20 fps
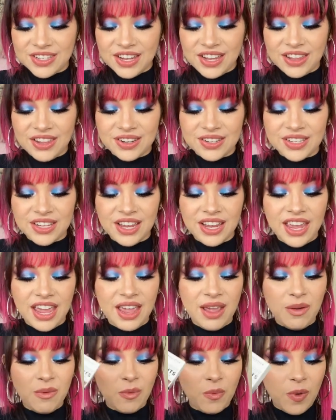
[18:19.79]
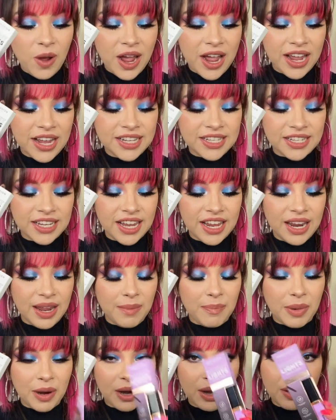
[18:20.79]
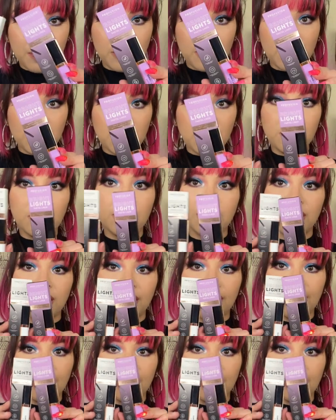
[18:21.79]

It looks like a white and a purple, or like